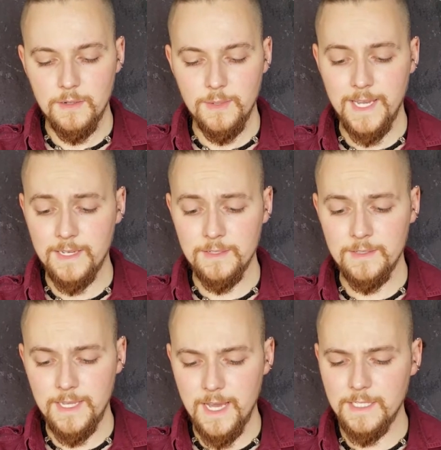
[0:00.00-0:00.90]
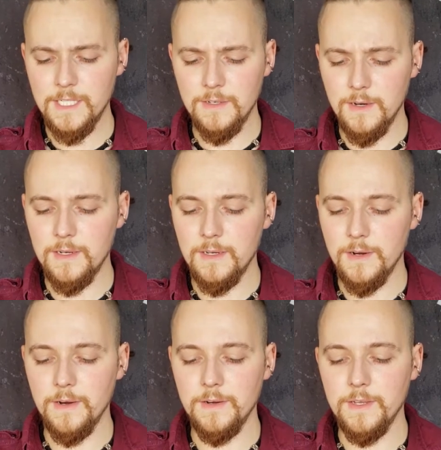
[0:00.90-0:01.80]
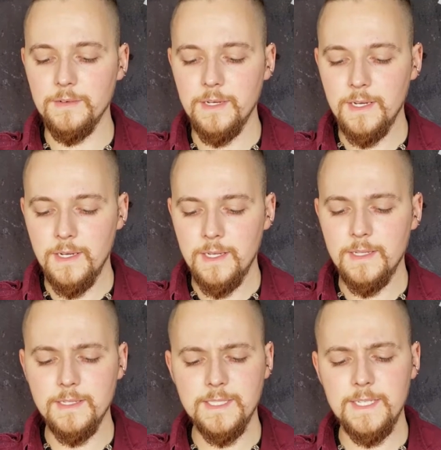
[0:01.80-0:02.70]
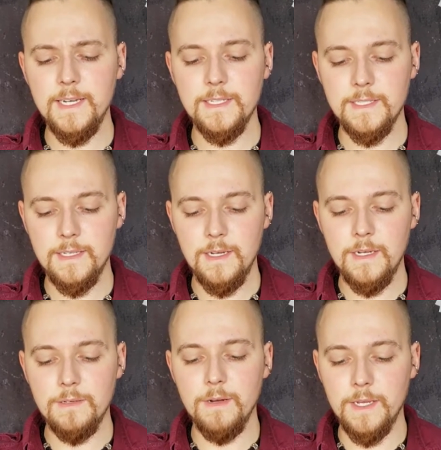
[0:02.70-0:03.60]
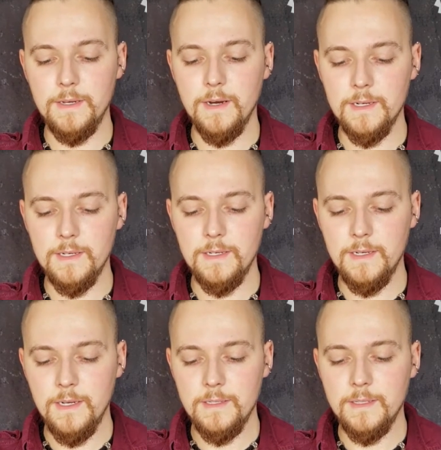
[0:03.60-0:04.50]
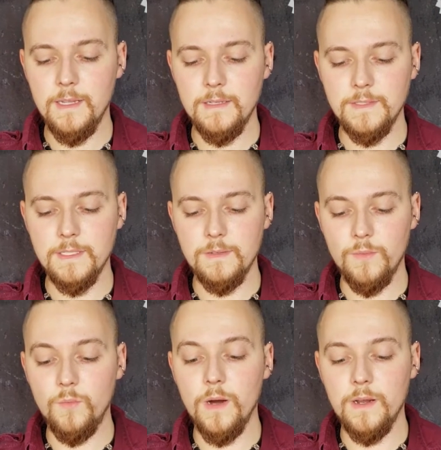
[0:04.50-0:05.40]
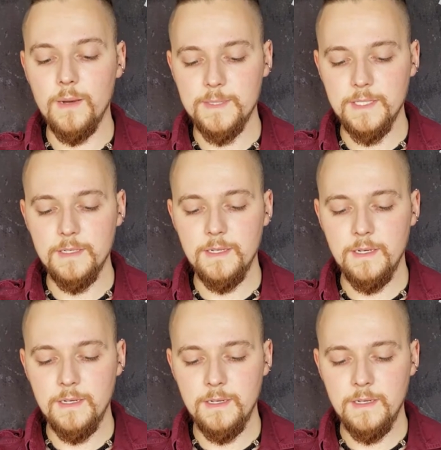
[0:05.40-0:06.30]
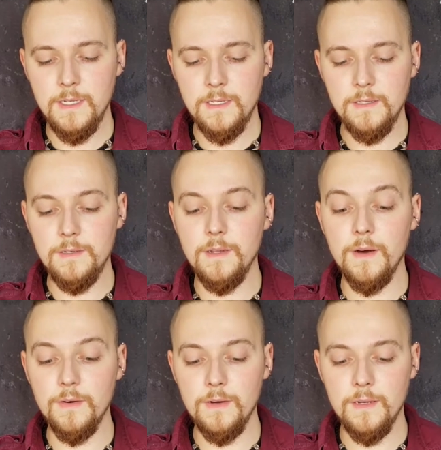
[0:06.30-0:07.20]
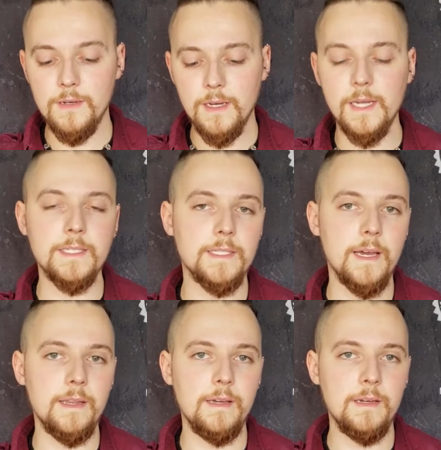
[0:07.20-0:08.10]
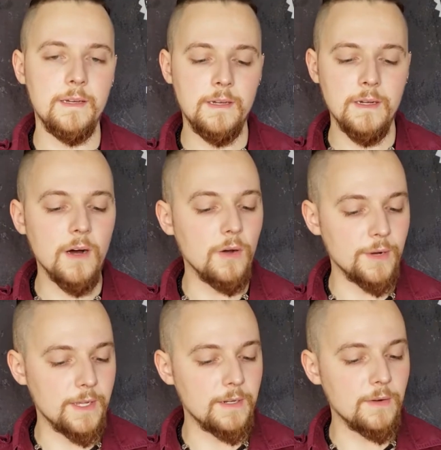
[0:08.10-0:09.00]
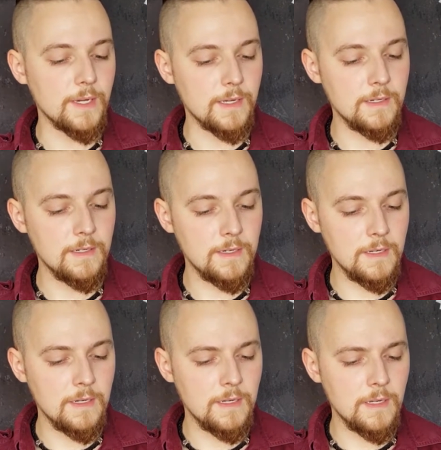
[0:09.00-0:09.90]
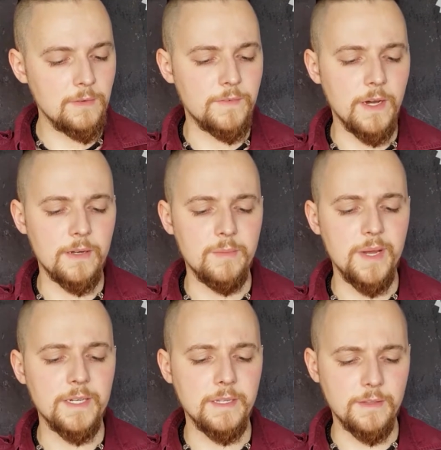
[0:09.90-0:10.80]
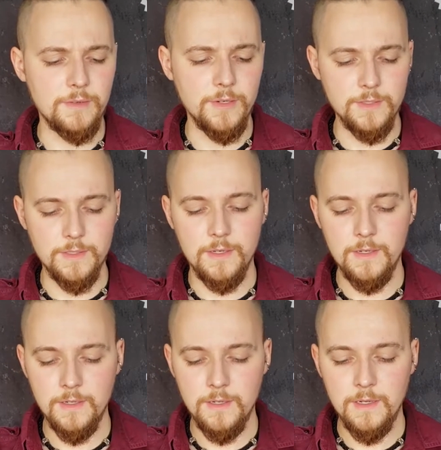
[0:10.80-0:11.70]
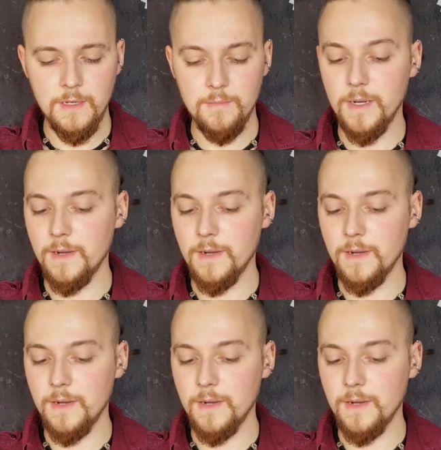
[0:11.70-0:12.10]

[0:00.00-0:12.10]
"We can't turn the engine on," I argued. "They'll see us." Ruggy nodded. "That leaves us with one option." "No," I said, already knowing. We've got to abandon the cruiser. My